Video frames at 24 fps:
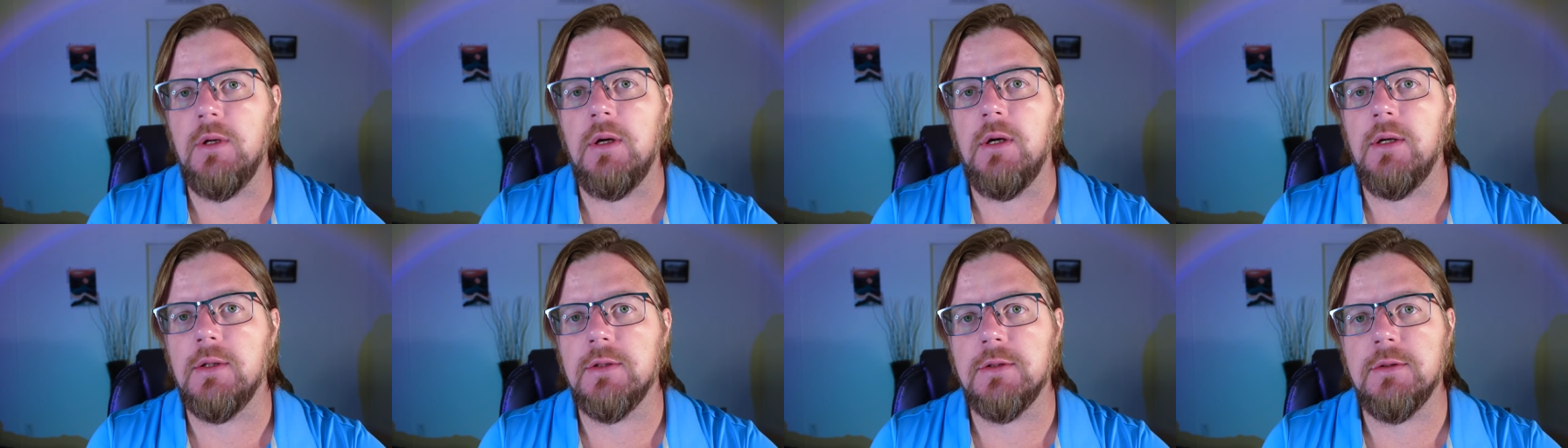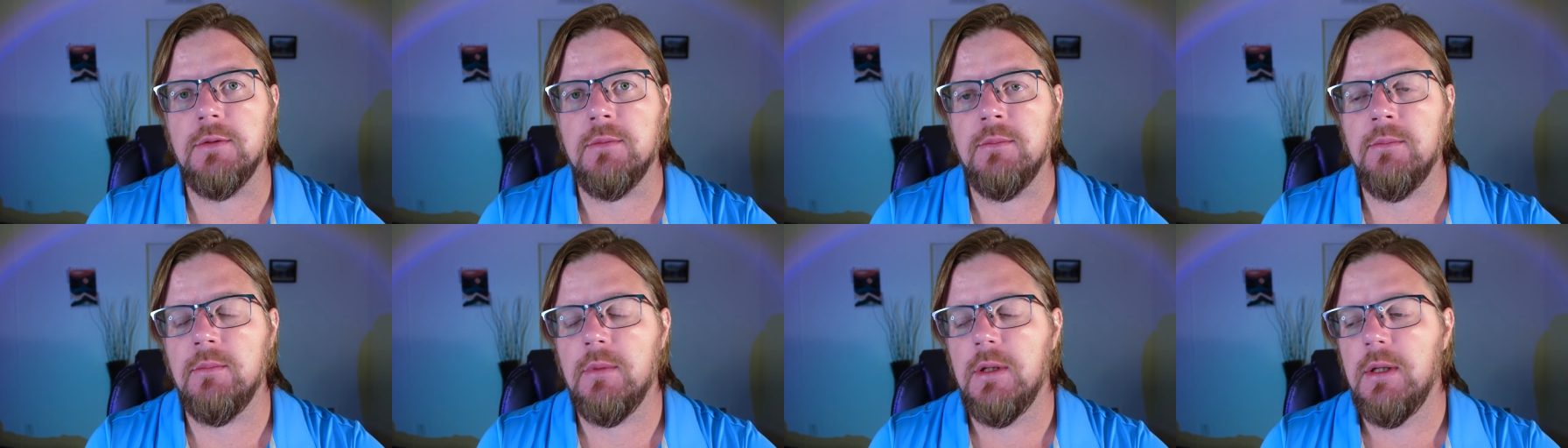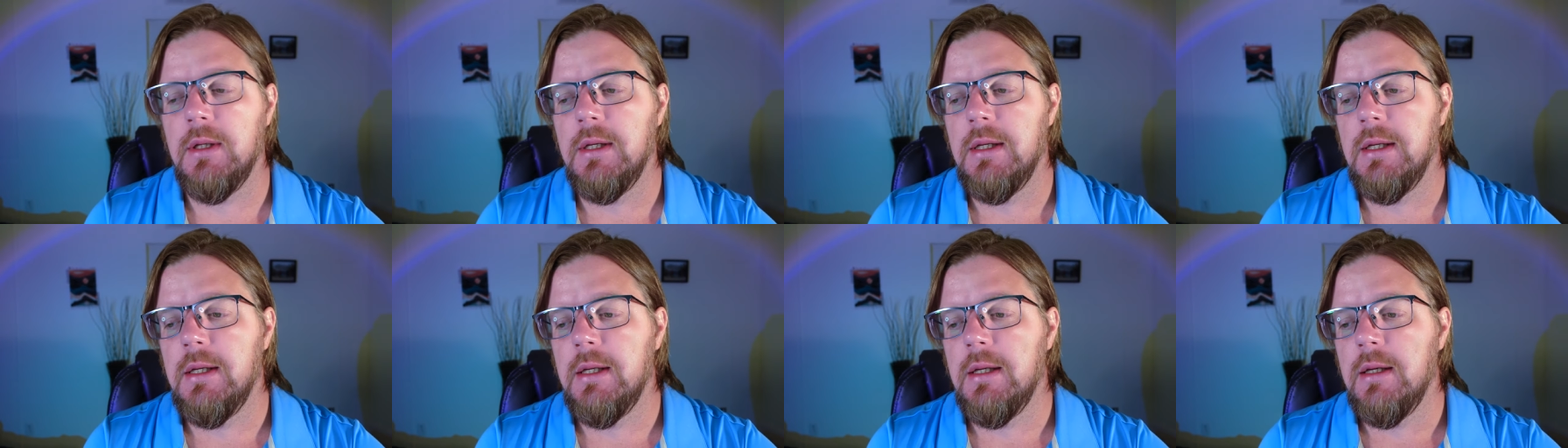awesome
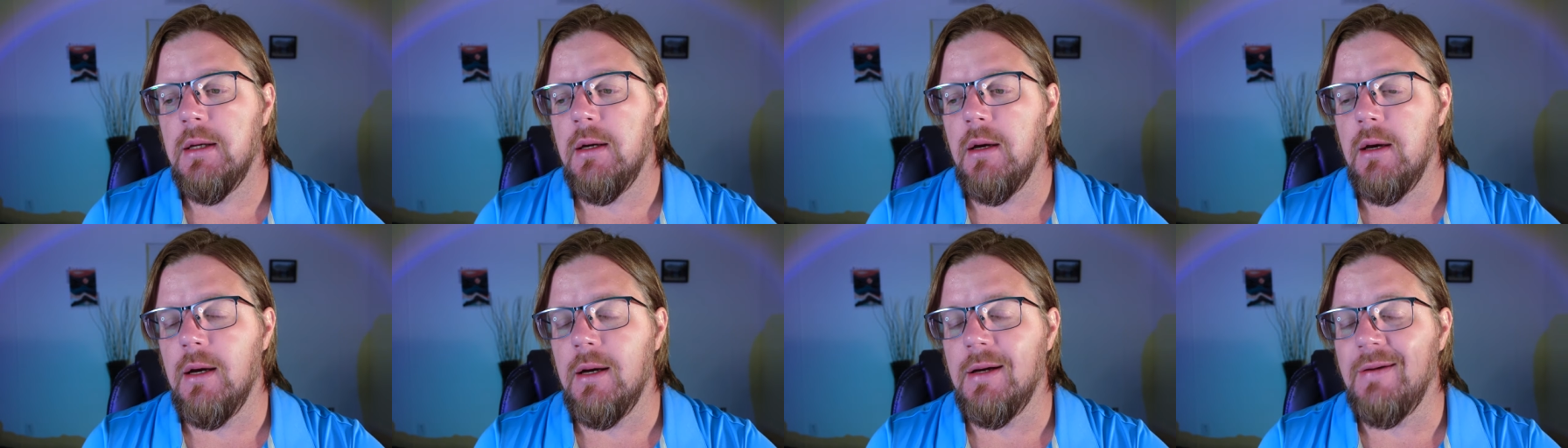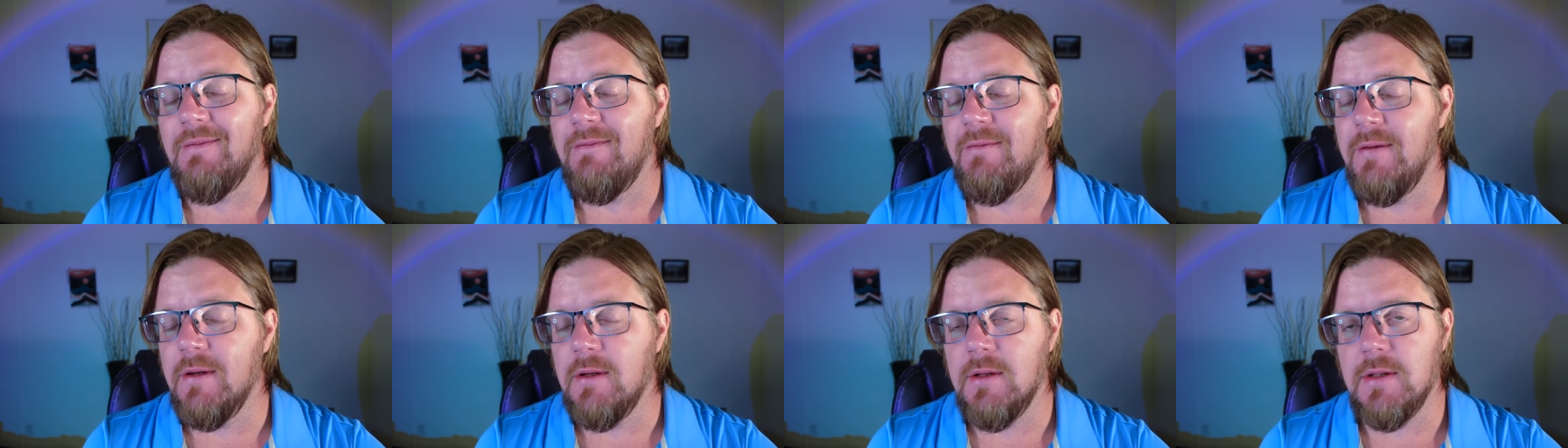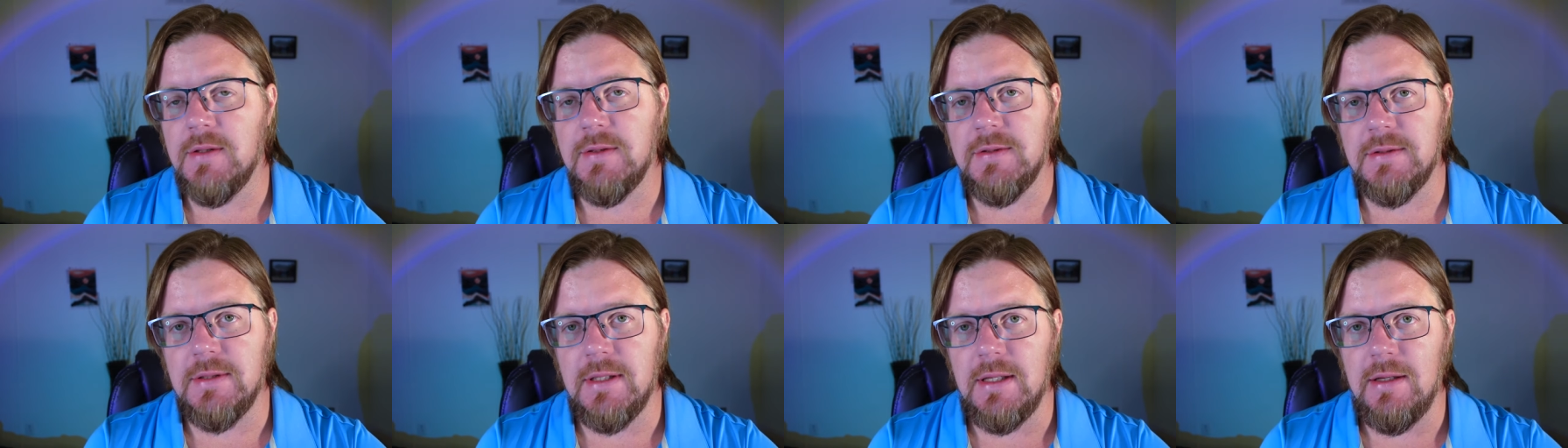uh,
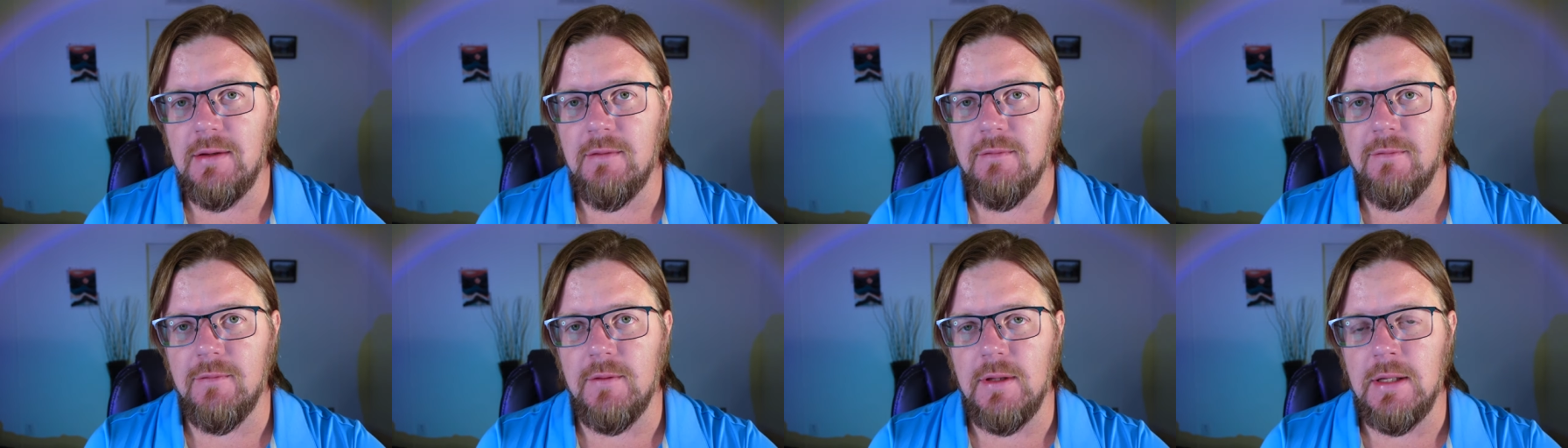very safe.